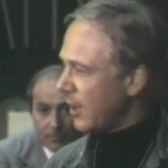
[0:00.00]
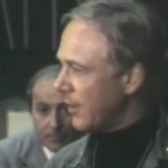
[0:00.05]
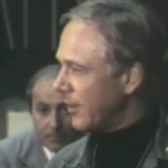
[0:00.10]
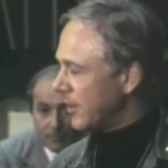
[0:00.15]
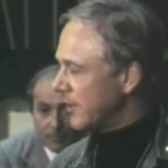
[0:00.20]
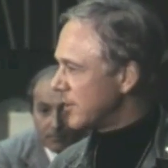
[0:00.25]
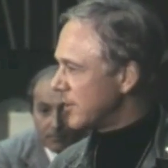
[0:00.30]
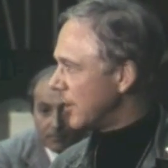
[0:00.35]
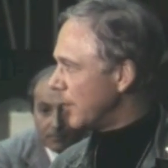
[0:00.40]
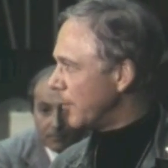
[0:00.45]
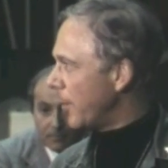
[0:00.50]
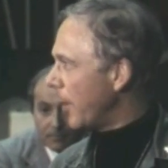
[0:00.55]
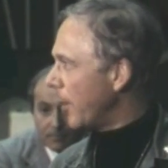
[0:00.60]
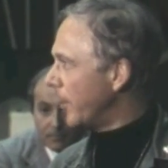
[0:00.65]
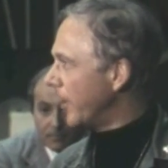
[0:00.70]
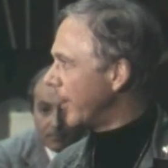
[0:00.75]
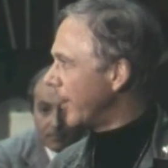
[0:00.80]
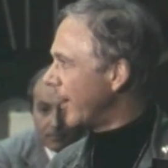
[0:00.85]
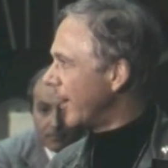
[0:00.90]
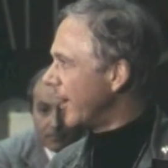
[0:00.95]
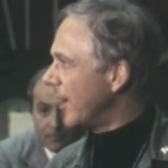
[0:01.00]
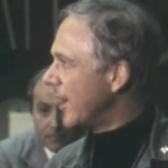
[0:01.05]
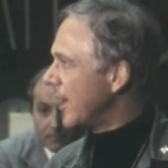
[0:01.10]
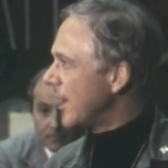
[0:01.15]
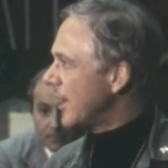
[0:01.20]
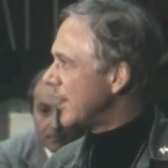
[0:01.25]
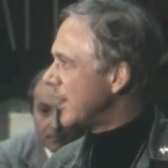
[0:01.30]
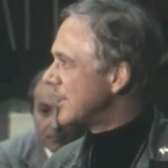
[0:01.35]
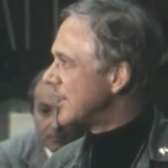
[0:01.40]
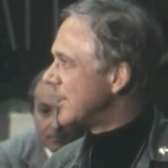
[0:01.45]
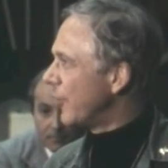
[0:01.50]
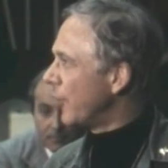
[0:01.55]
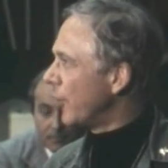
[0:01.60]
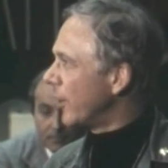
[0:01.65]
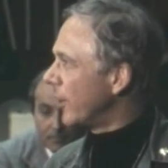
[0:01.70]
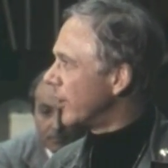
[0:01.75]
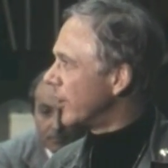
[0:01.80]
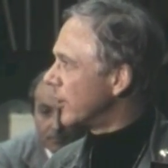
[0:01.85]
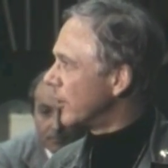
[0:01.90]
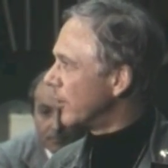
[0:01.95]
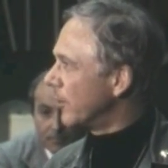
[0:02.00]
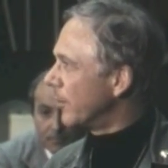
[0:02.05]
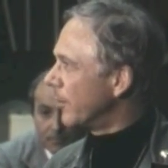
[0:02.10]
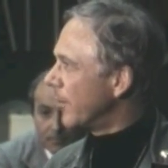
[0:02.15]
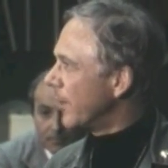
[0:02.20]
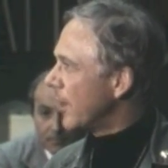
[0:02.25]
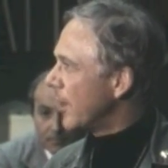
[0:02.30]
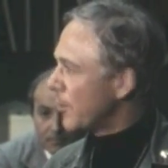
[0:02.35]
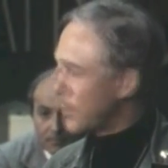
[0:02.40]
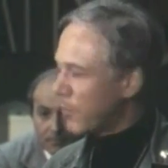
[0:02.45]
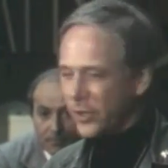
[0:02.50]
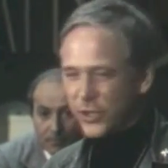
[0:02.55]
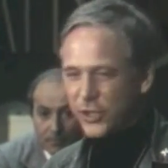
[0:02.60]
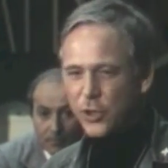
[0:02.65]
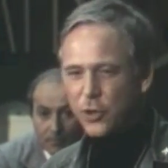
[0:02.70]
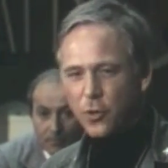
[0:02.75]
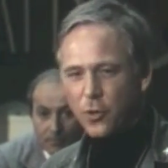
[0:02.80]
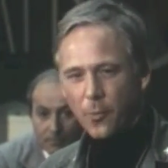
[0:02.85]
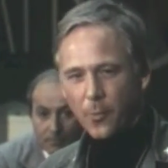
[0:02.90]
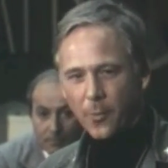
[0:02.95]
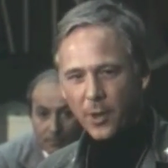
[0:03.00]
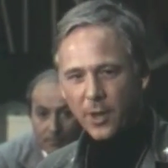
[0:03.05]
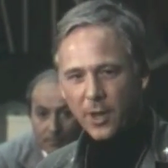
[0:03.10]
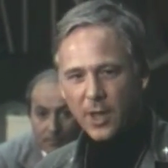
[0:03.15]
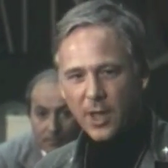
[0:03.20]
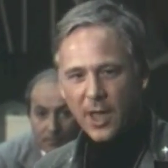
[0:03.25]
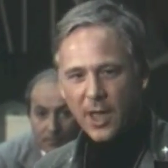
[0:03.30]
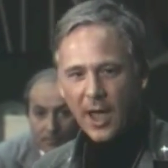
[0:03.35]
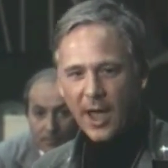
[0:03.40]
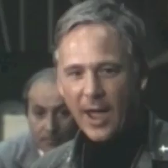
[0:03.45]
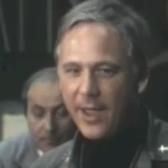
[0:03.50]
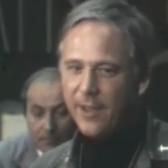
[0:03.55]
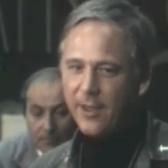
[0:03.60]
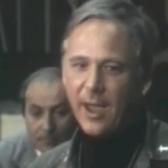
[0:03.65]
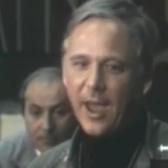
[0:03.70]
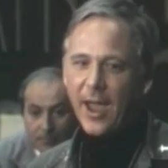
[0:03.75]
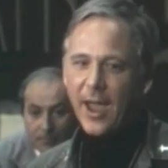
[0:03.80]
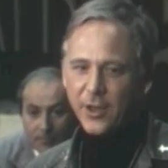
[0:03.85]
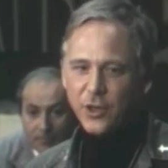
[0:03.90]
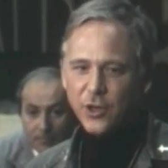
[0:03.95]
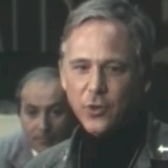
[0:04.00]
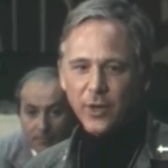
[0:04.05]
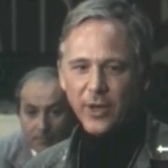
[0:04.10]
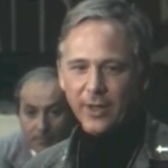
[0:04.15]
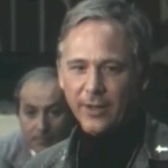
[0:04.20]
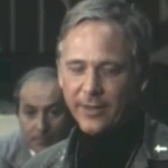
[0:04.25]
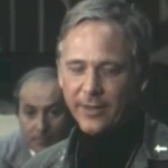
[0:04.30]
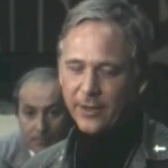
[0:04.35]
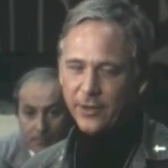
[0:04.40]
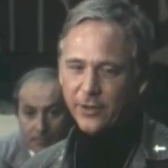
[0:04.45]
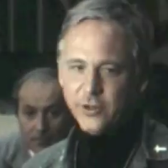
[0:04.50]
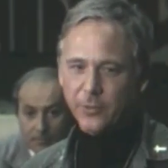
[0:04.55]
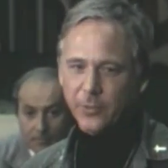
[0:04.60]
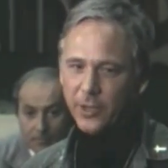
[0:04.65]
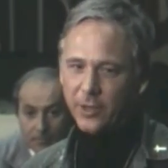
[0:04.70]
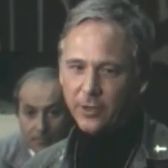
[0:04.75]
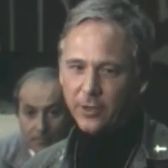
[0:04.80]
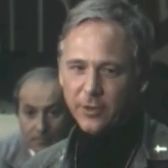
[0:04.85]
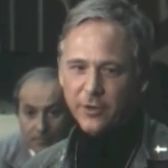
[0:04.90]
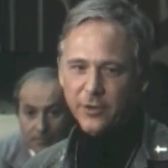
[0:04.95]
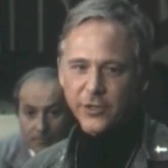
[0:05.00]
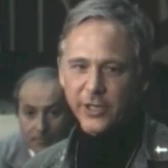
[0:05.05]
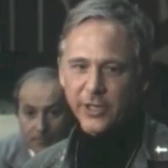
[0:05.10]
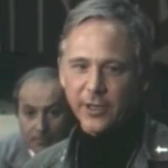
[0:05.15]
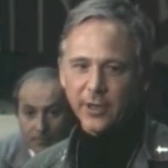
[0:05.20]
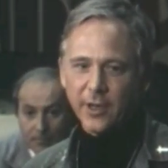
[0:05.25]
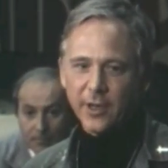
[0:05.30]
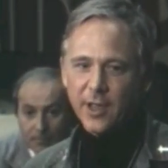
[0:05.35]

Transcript: listening public. It's difficult to presume. I do get letters from the clergy,